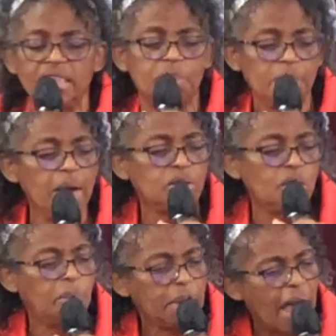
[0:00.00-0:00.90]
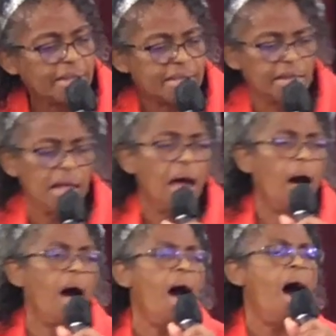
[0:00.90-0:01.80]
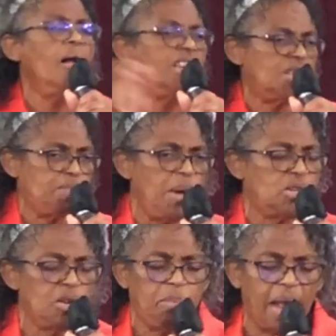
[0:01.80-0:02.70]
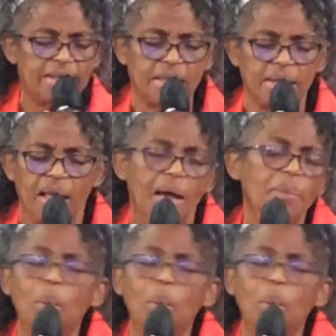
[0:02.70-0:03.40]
his spiritual blessing, all his spiritual blessings. But